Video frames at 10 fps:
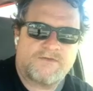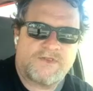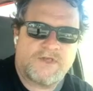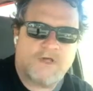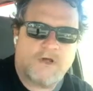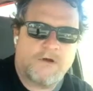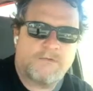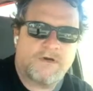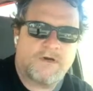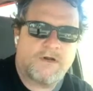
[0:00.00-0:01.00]
for the
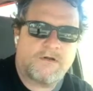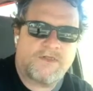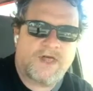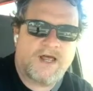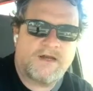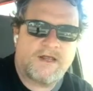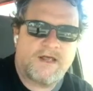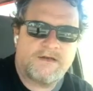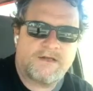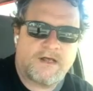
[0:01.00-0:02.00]
armor and all that,
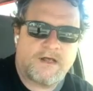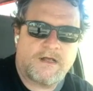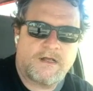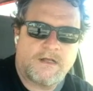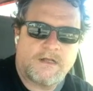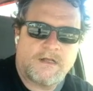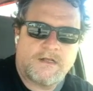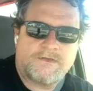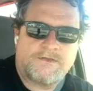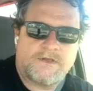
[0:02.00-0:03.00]
and uh,
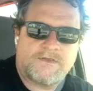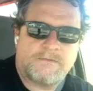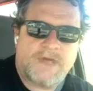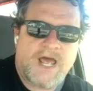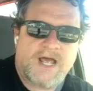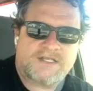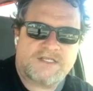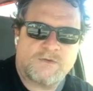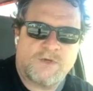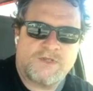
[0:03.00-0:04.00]
the the
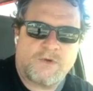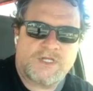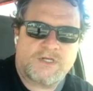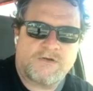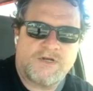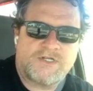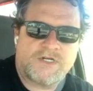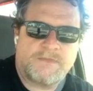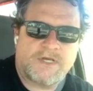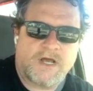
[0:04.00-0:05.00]
mask, and what he wanted the creature
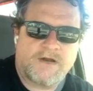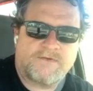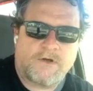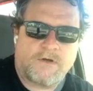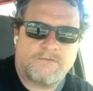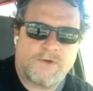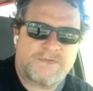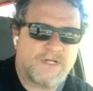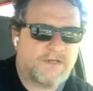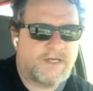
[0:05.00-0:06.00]
to be kind of all
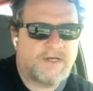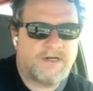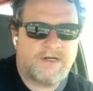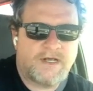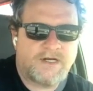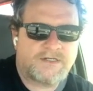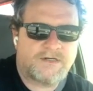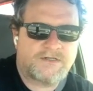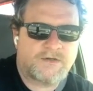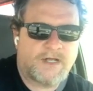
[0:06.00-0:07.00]
reptilian in nature.
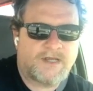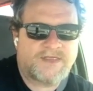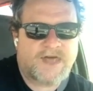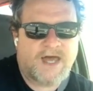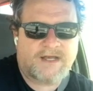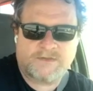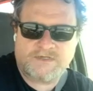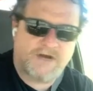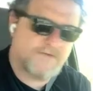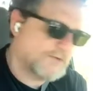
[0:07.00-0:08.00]
So I like that because it's
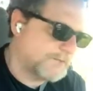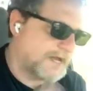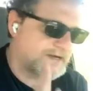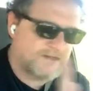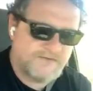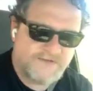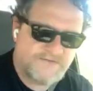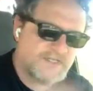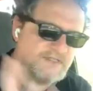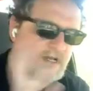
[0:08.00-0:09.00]
kind of a throwback to the
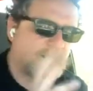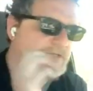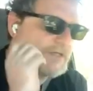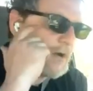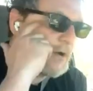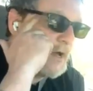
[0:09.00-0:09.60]
'50s stuff. So